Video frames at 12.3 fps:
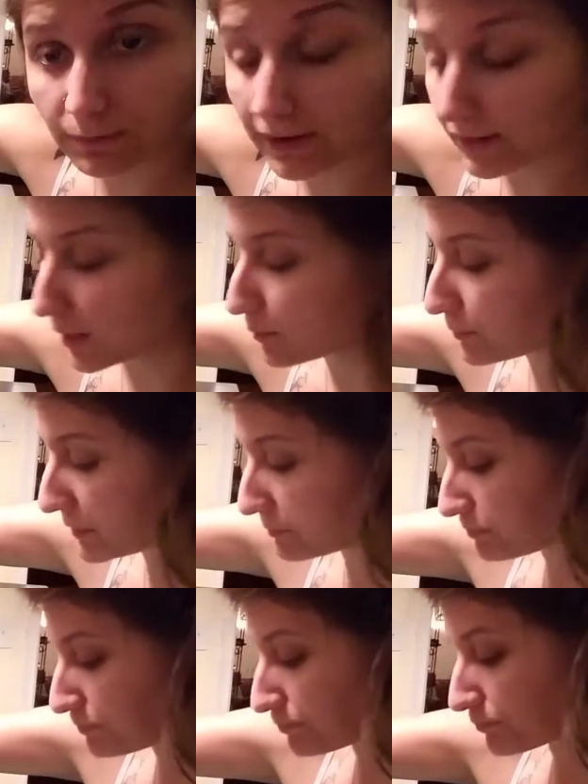of my
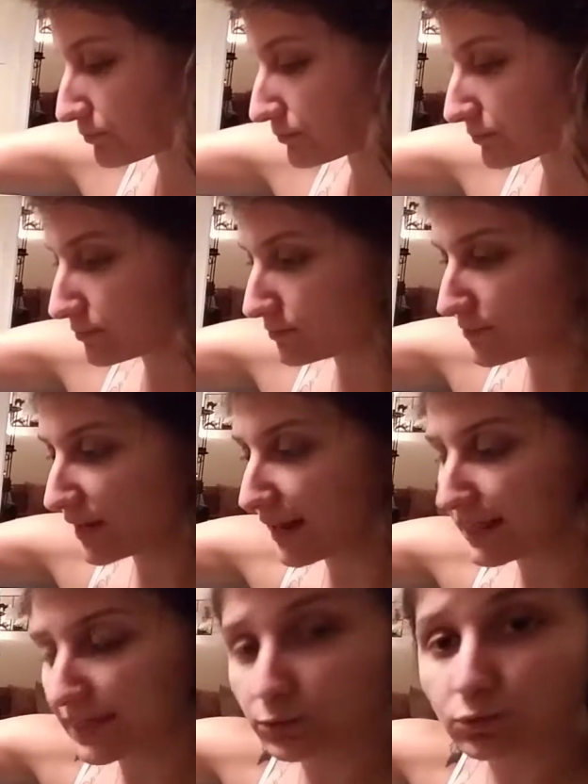helmet,
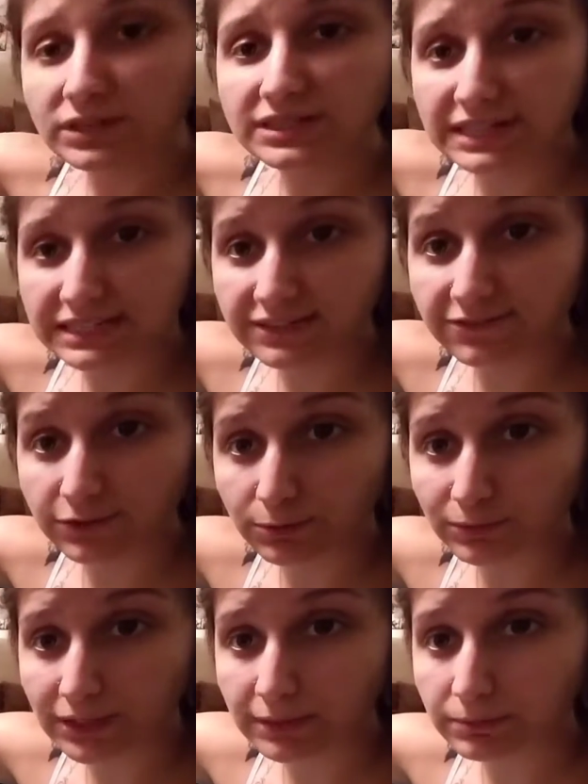and then once that's
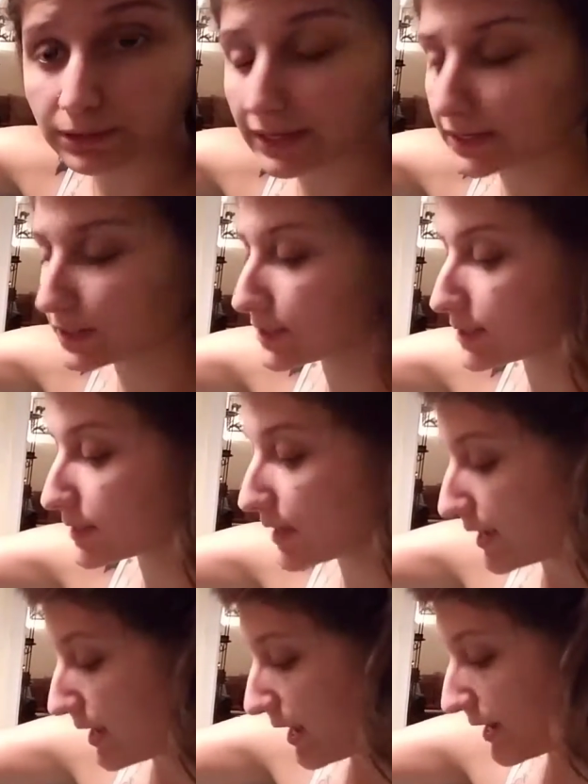firmly in place,
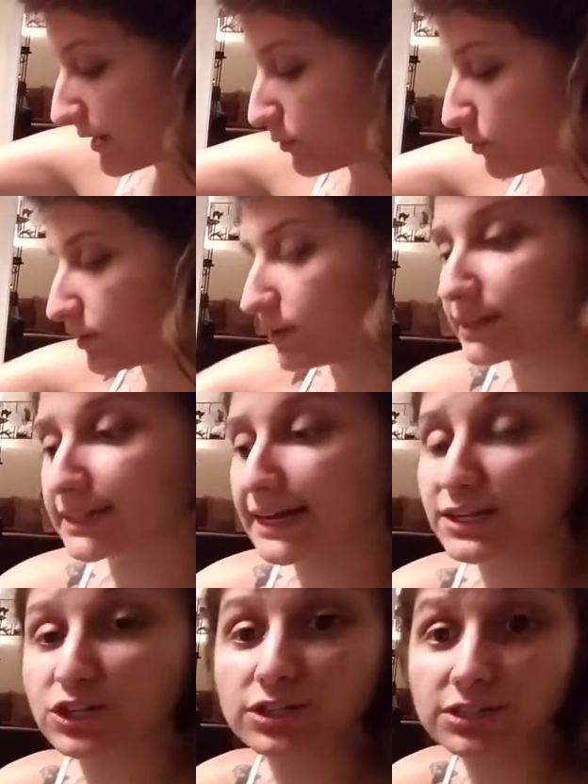I will
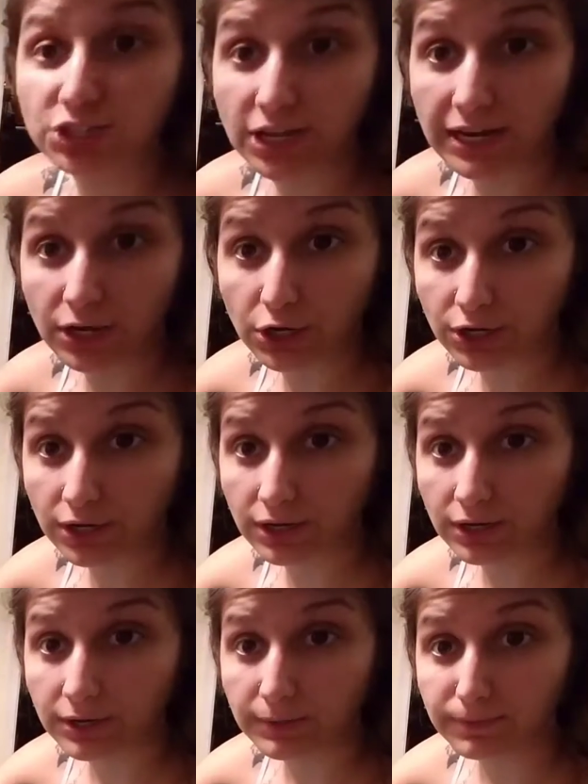attach the J-hook.
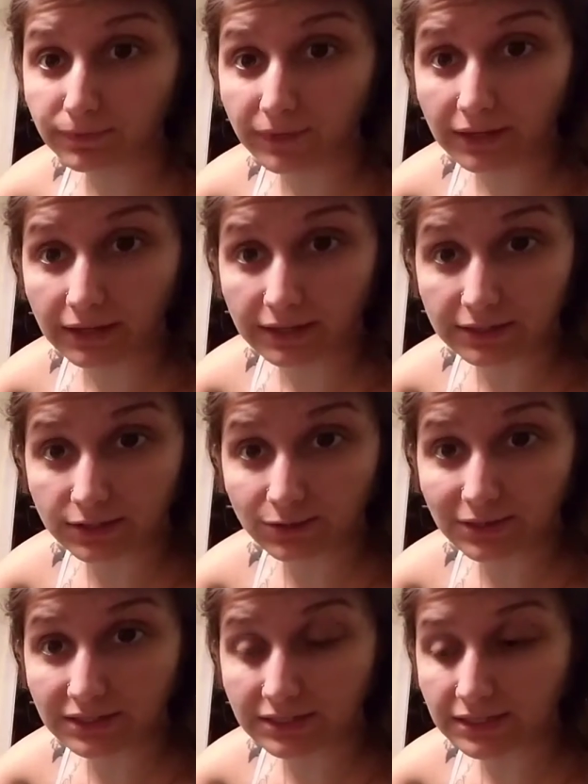As you
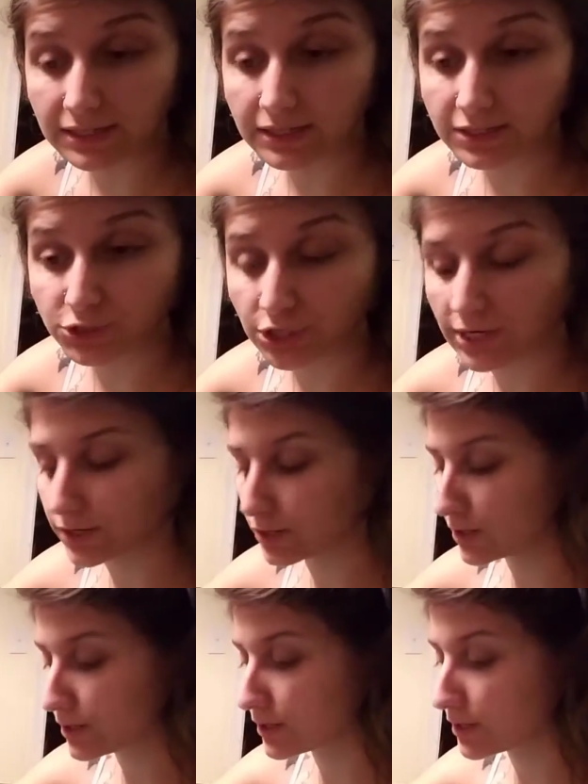can see, the
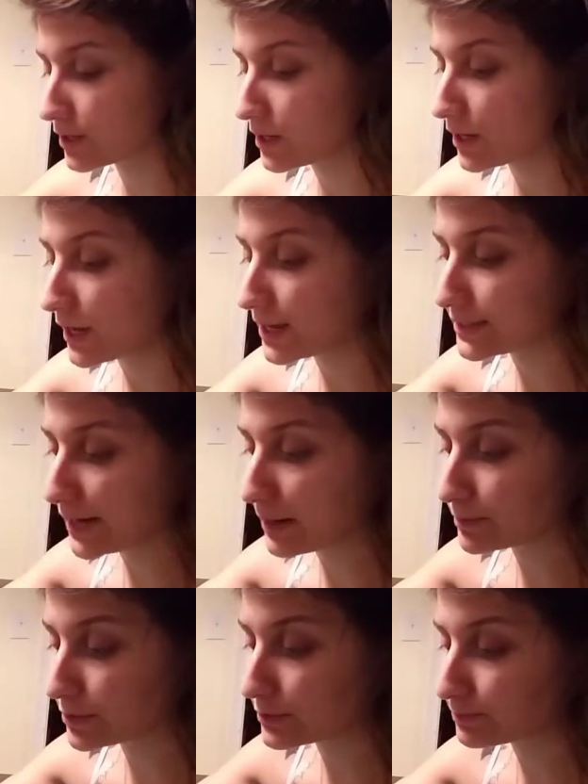J-hook
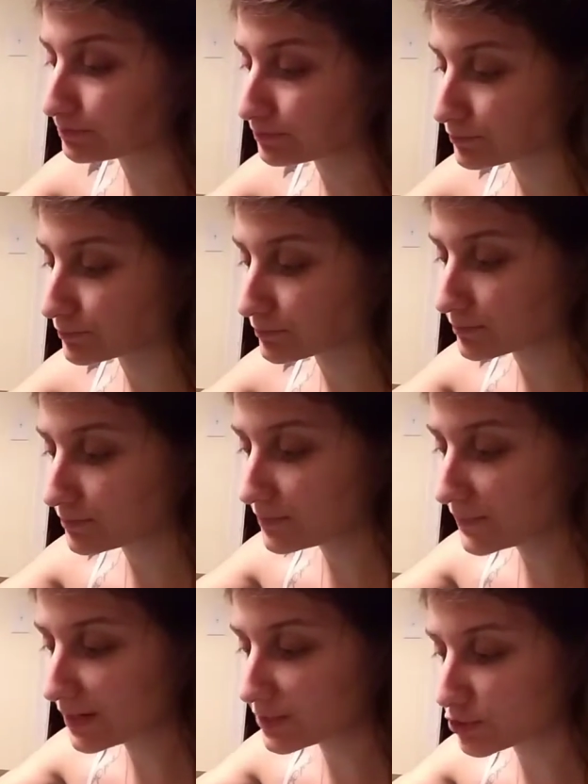adapter,
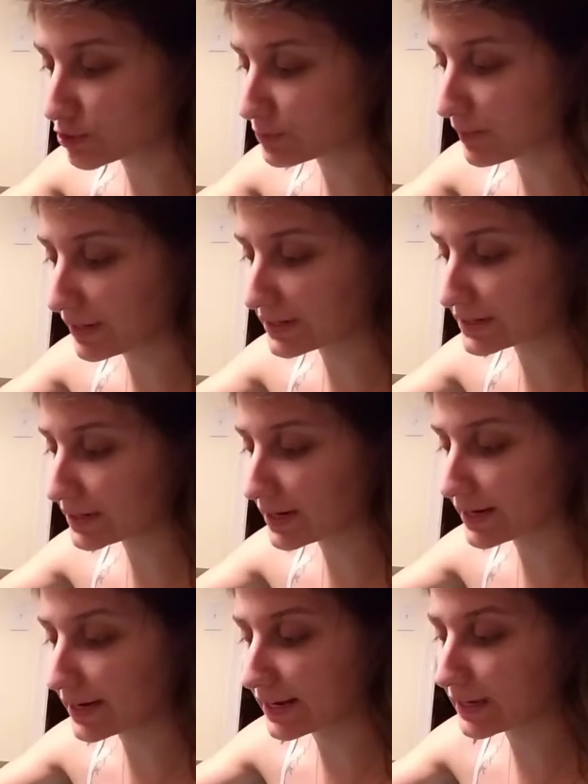just by
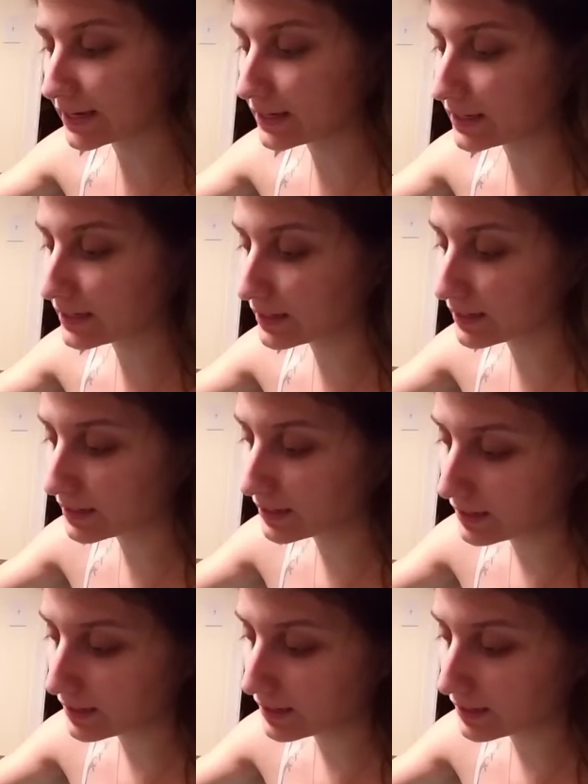sliding it in